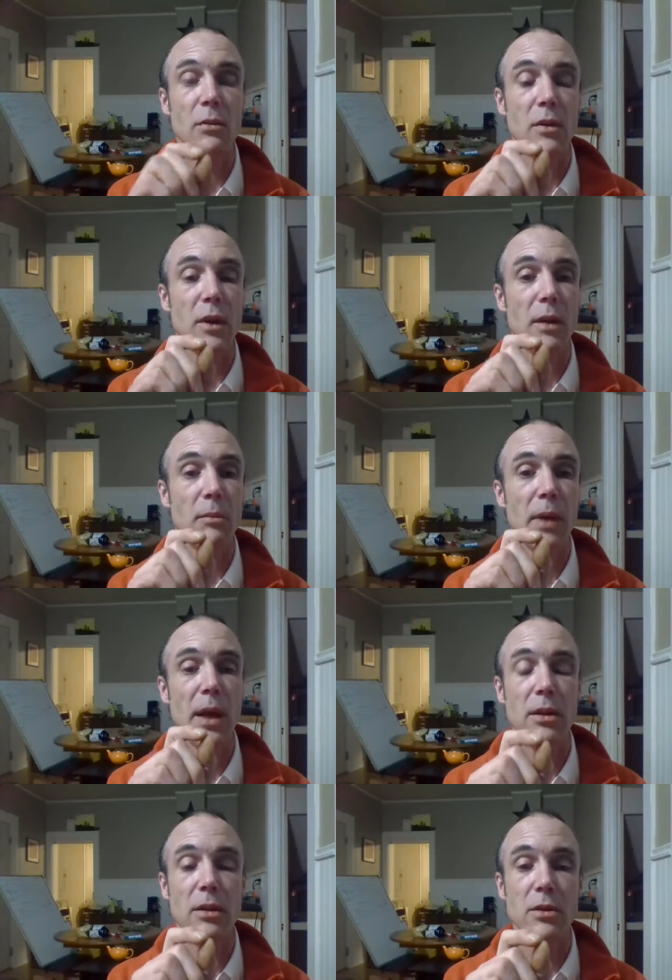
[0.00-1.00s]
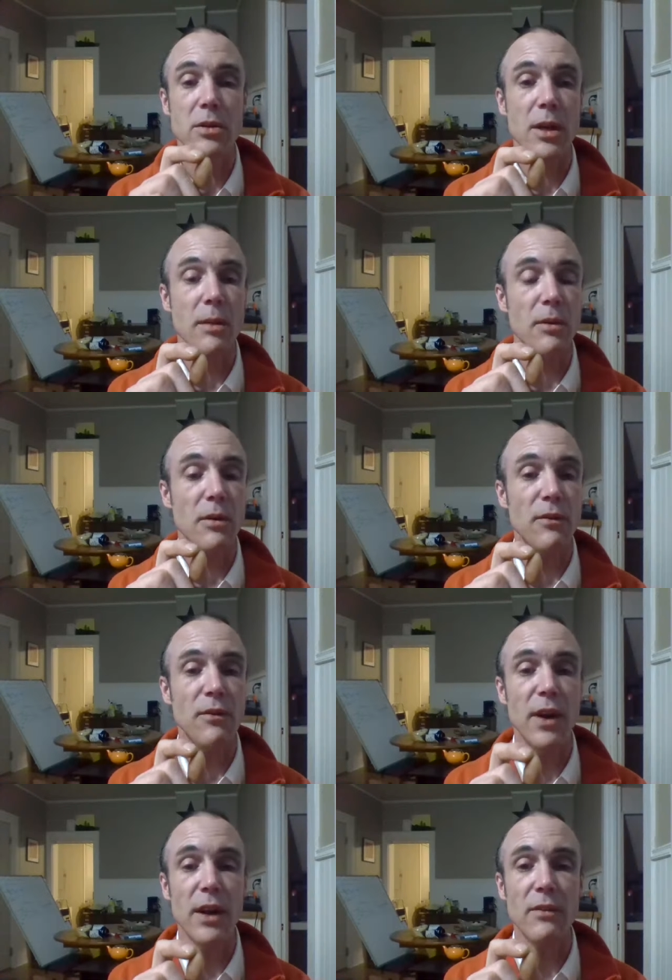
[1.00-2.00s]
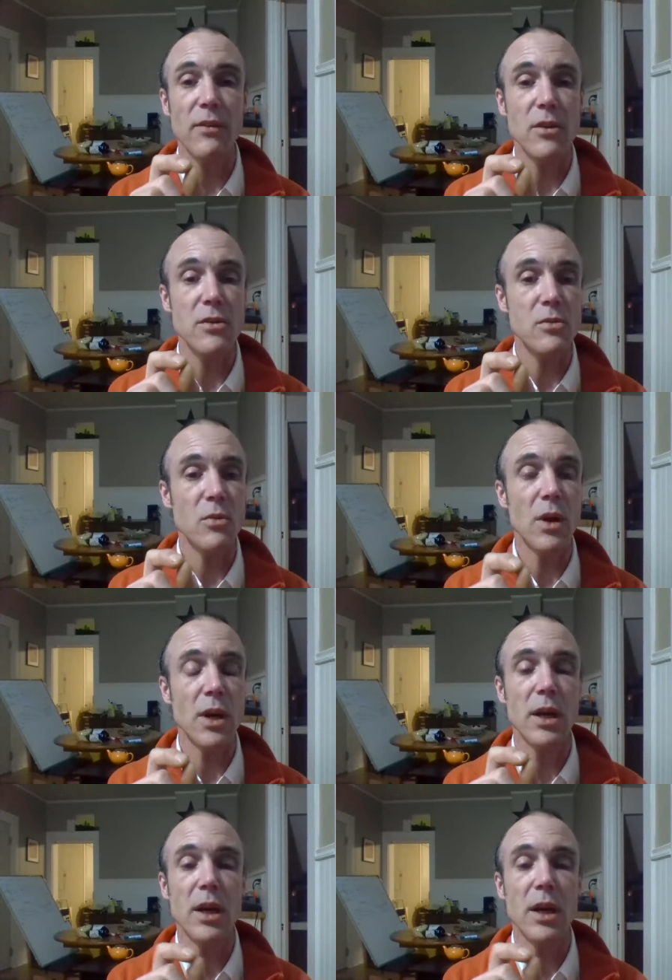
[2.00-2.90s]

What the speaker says: take Matthew chapter 5, verse 1,